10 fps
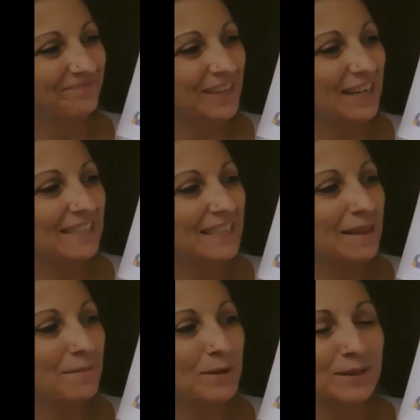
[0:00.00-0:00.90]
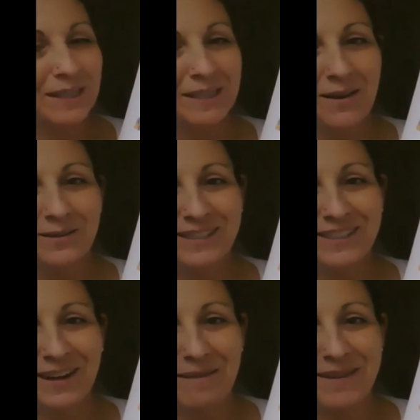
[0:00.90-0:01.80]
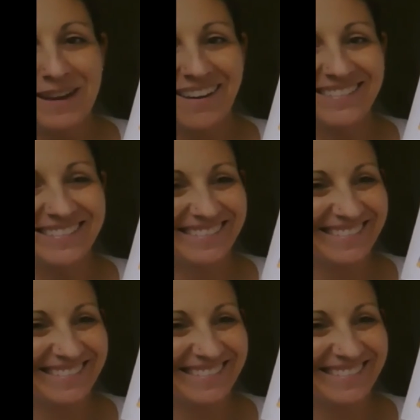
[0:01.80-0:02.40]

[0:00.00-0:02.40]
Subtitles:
You can see the music notes are coming out.